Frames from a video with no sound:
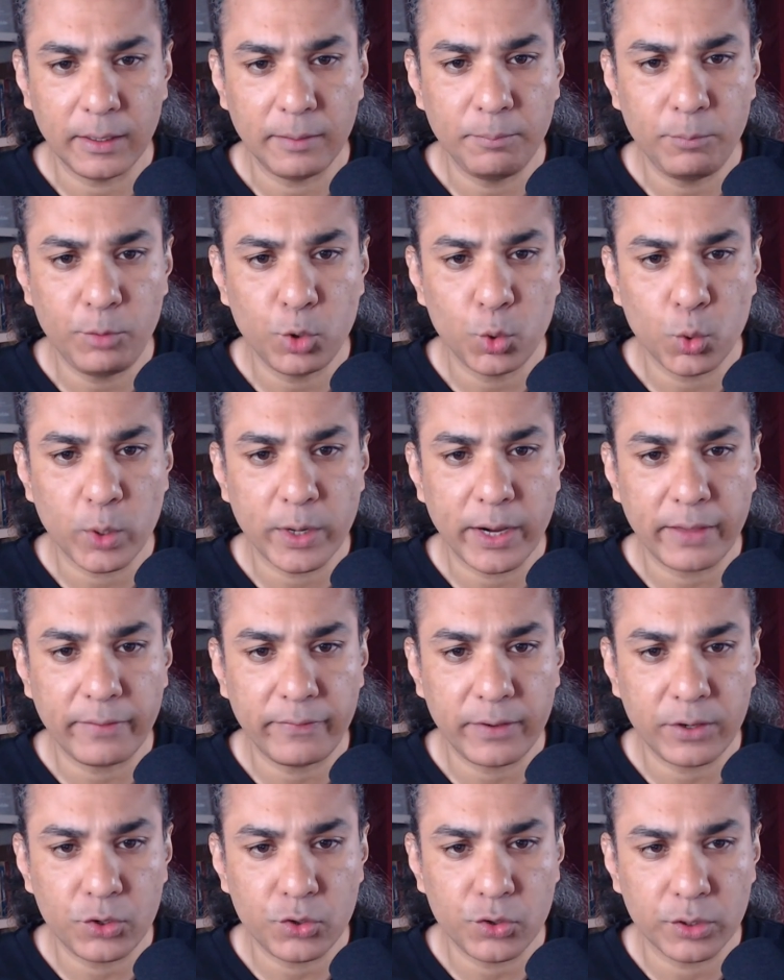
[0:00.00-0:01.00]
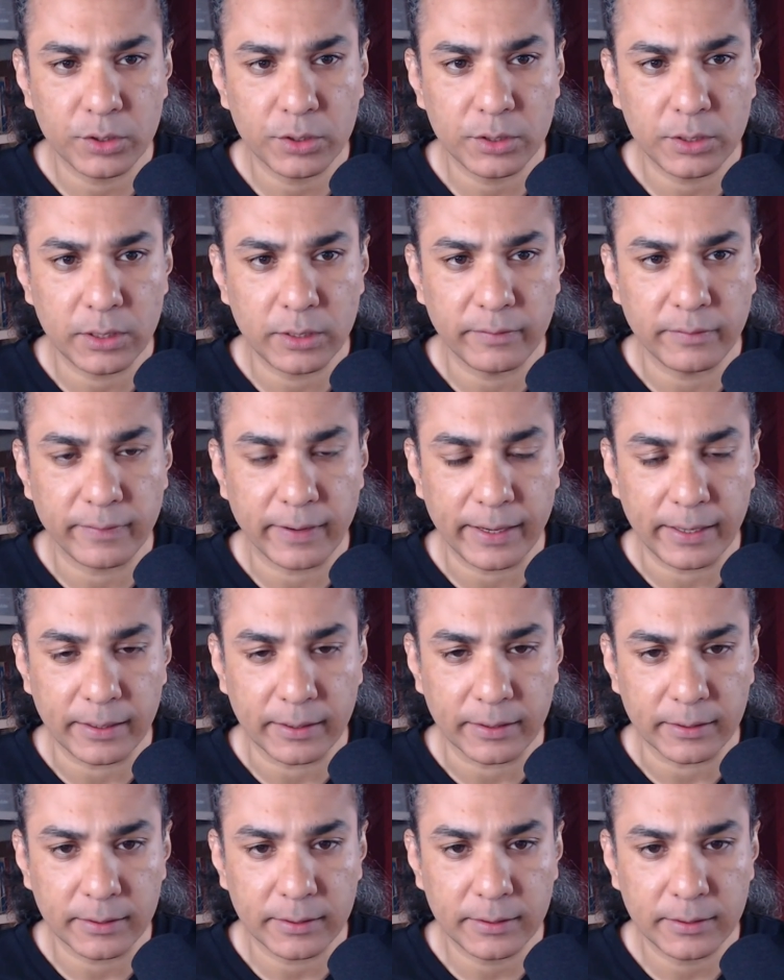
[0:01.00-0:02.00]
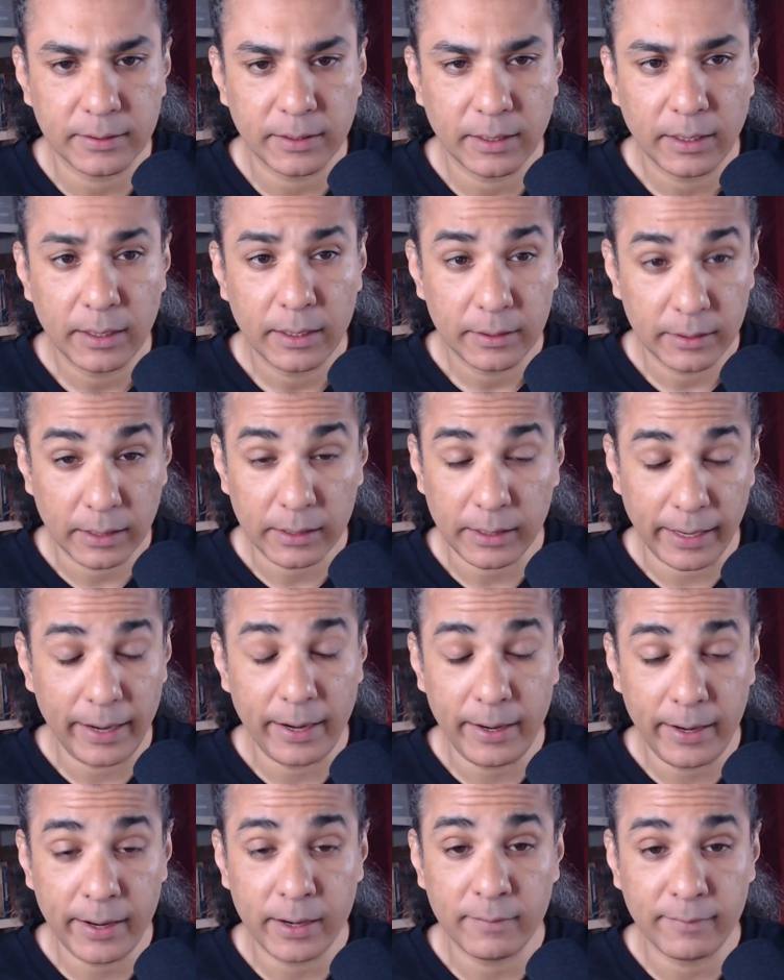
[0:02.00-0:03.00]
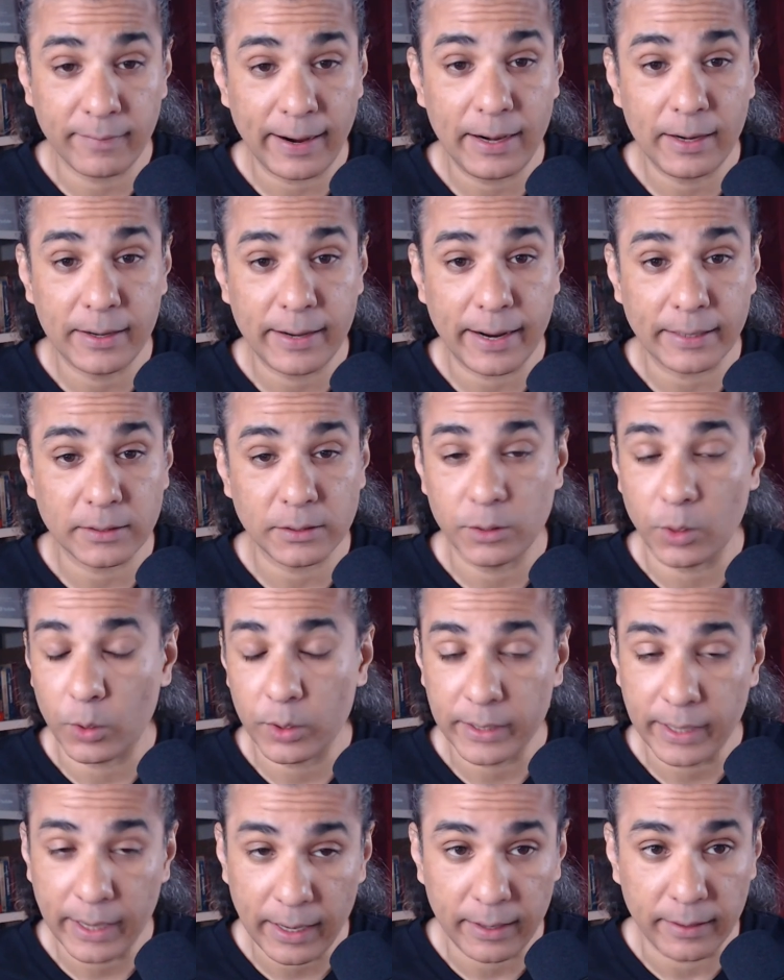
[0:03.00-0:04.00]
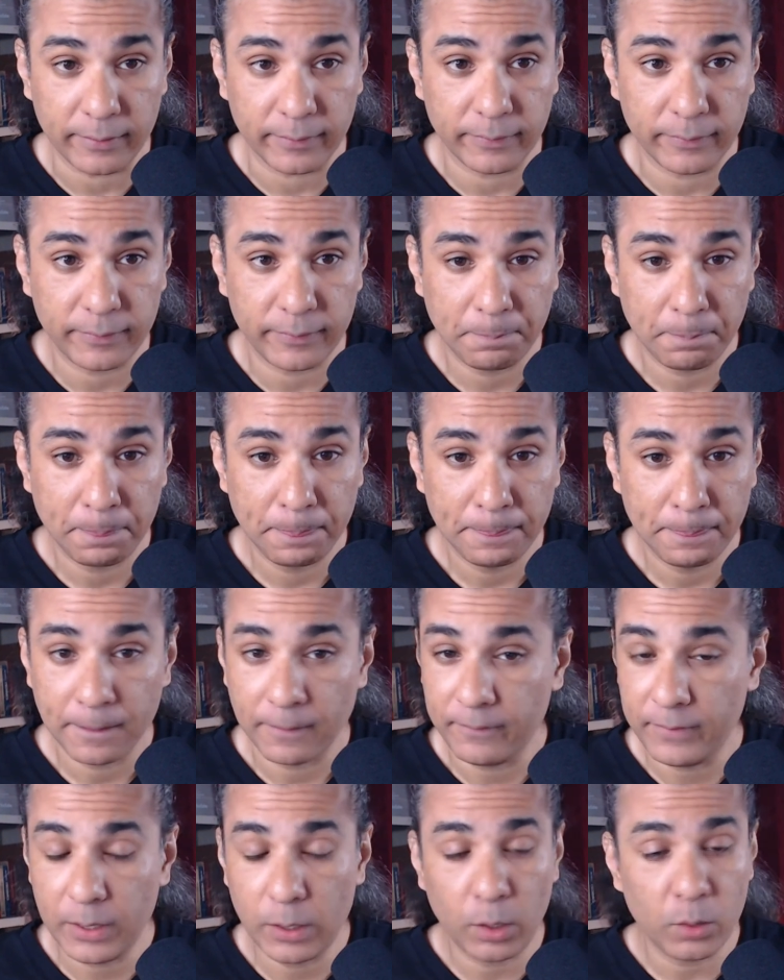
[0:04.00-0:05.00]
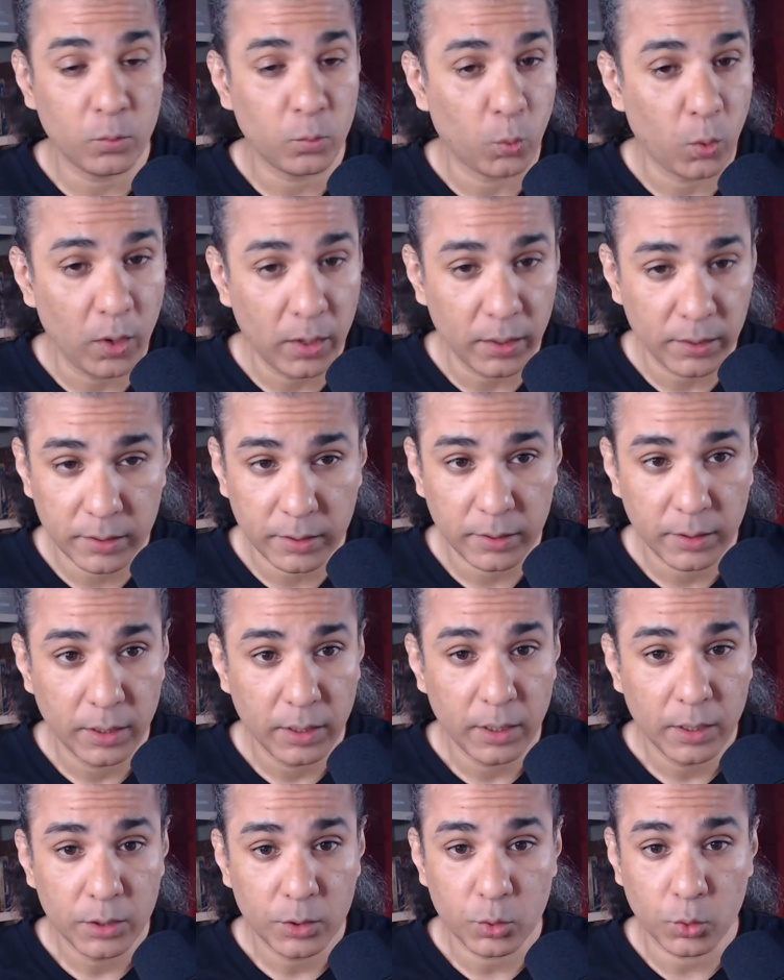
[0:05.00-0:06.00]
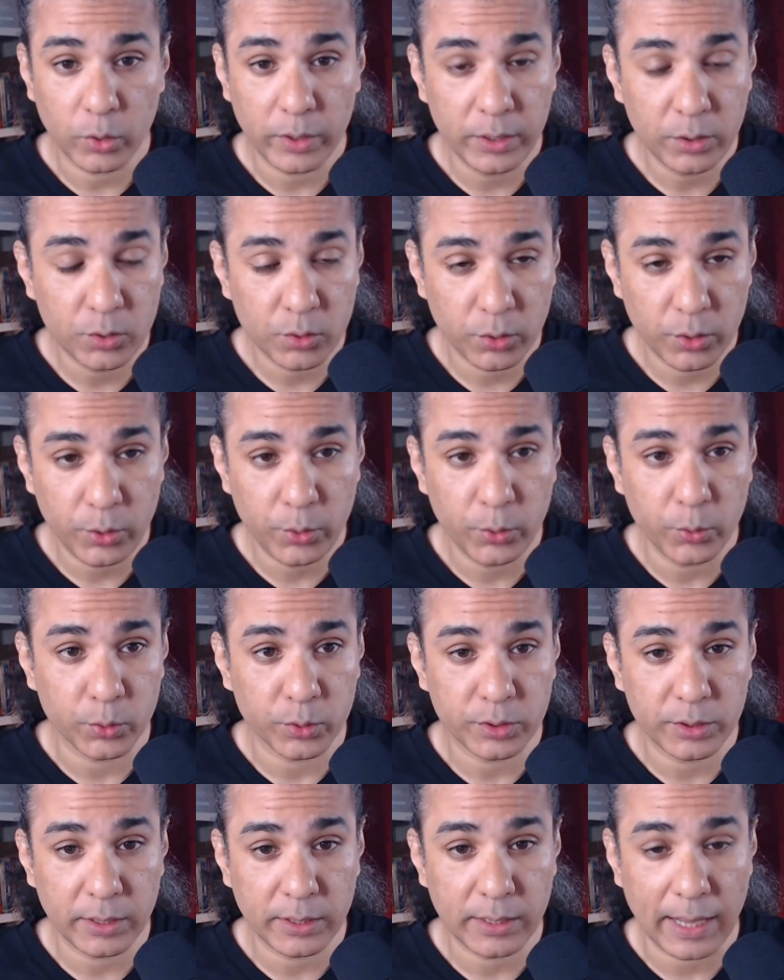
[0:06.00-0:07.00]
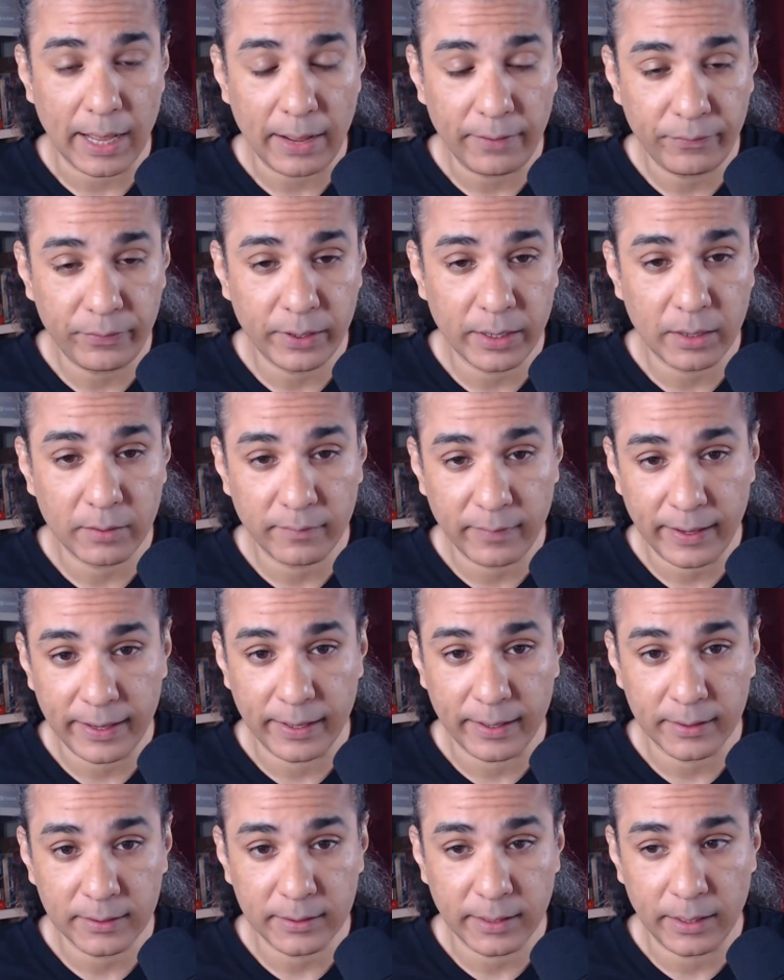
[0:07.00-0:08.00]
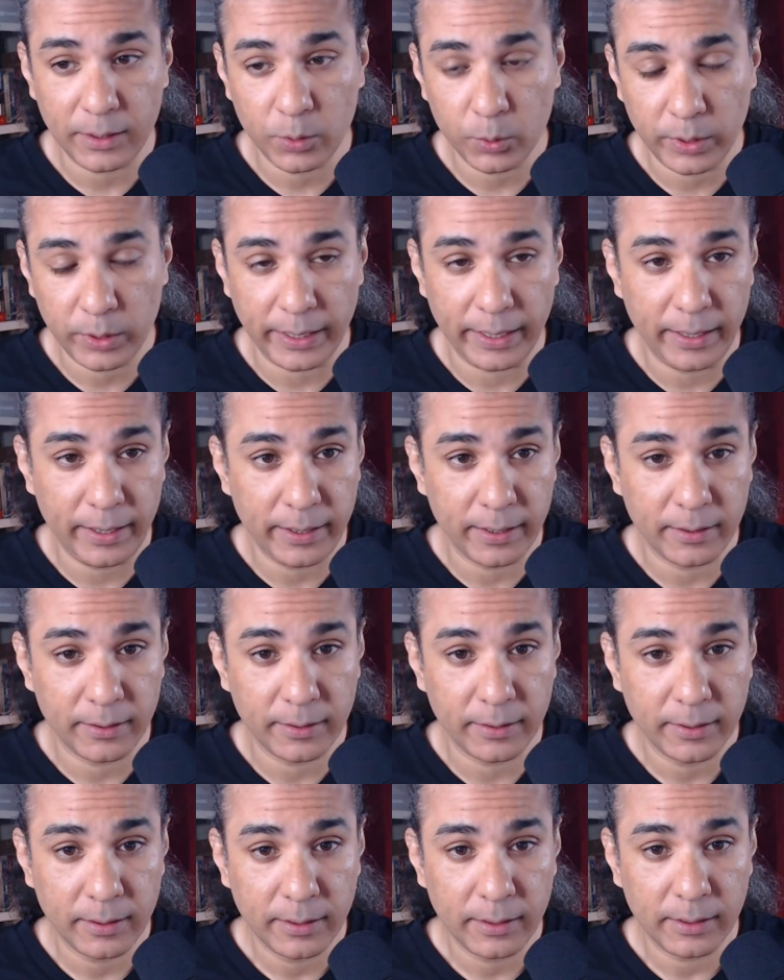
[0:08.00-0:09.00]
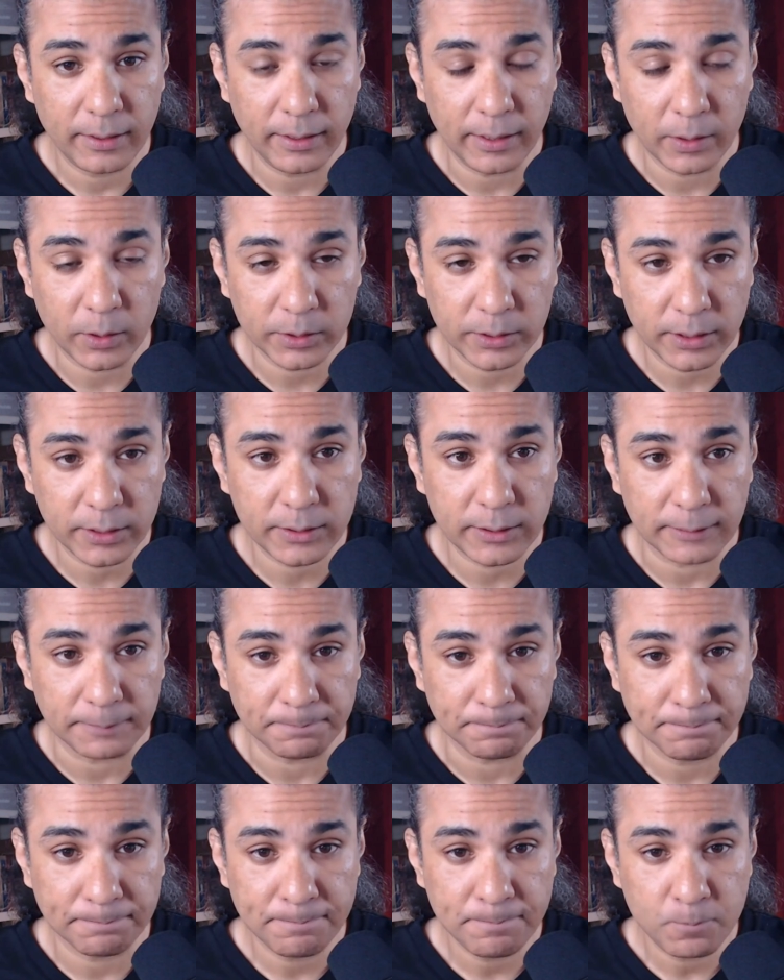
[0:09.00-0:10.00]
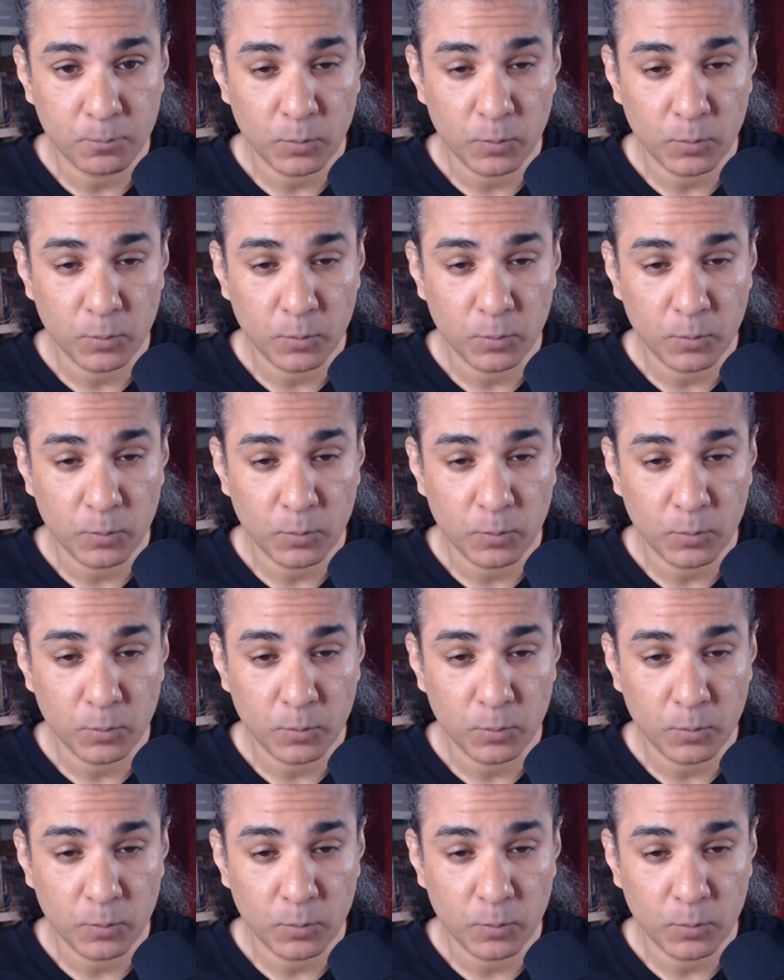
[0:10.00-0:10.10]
immunodeficiency virus, that Indian wild cats don't have. We don't want to introduce that African virus into the Indian ecosystem.